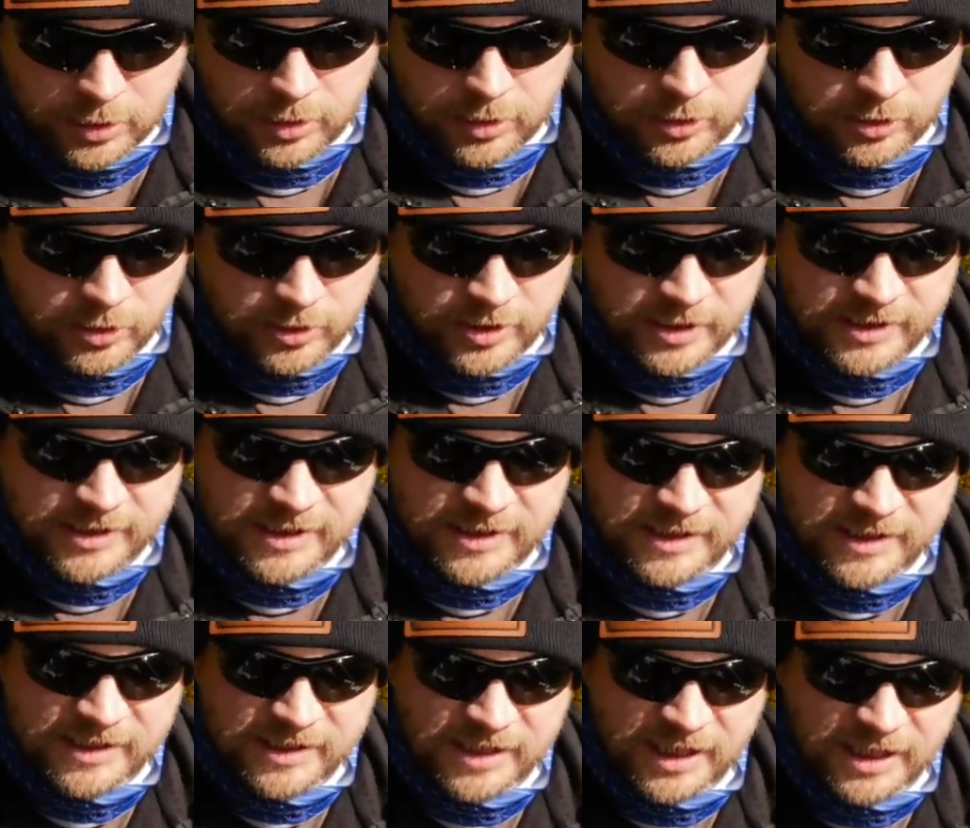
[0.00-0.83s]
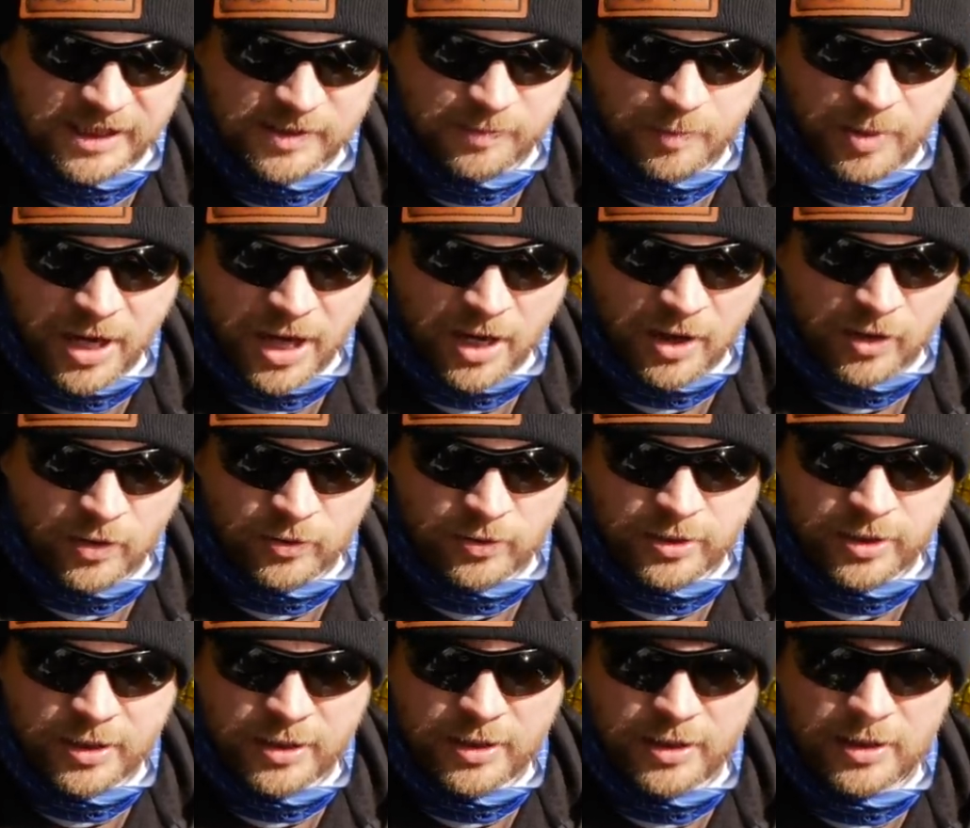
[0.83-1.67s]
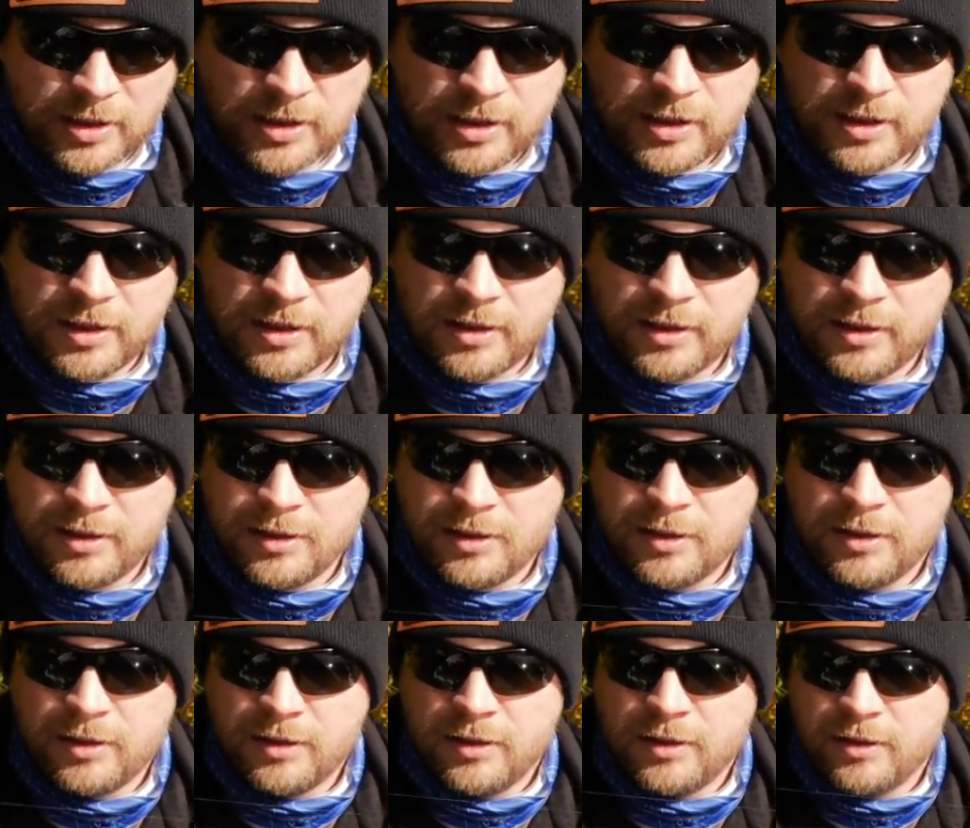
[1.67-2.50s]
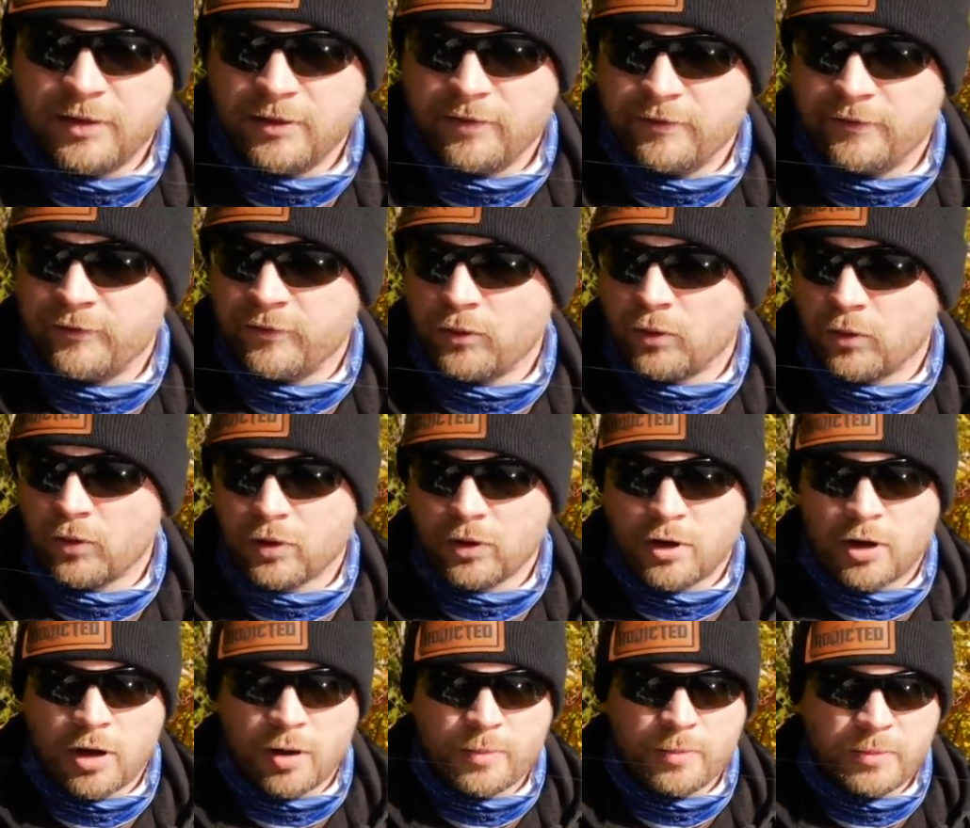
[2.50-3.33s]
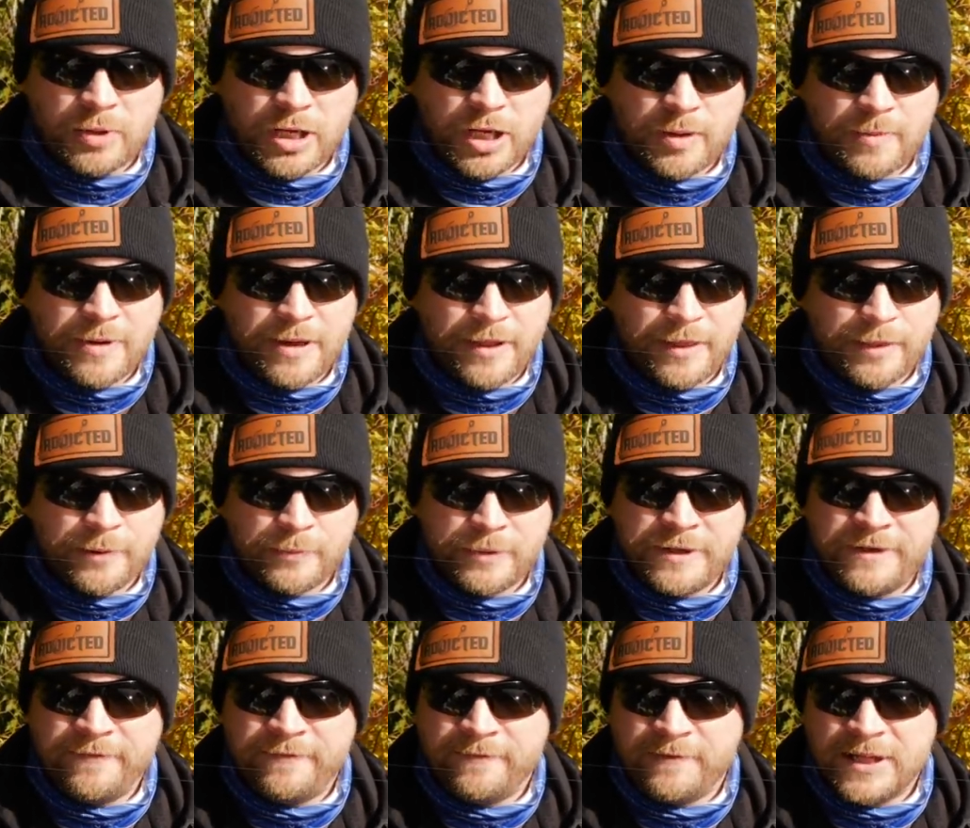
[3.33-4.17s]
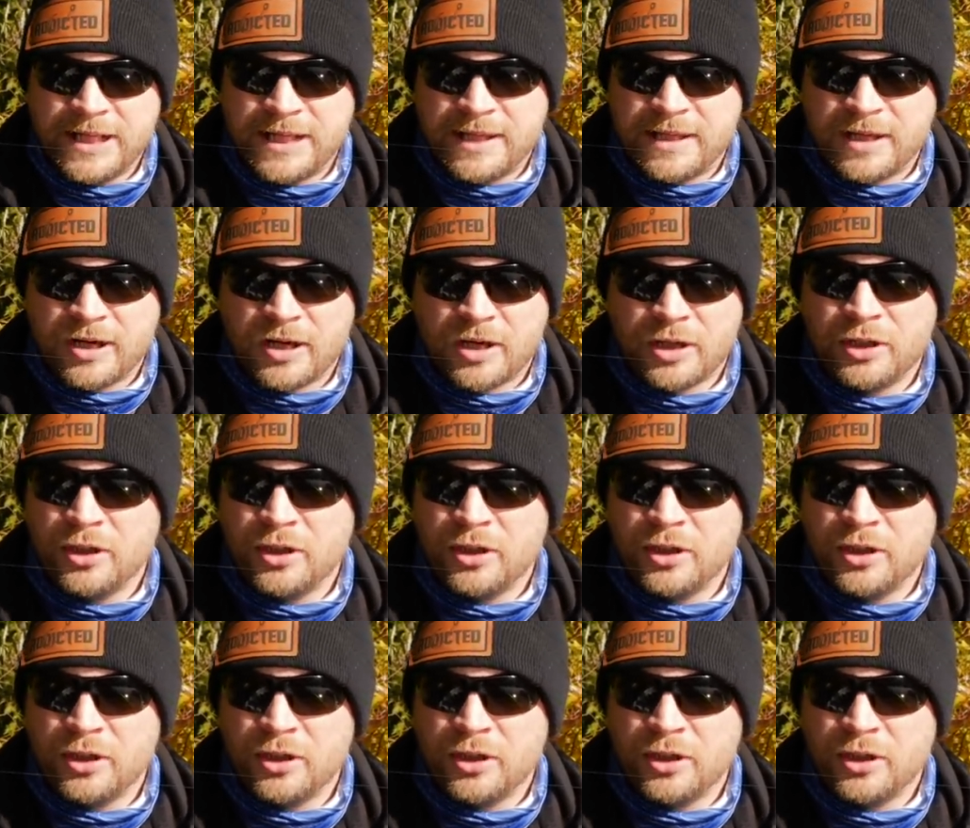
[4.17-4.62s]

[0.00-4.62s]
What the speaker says: So this is 6 pound fluorocarbon. We got about 3 feet there.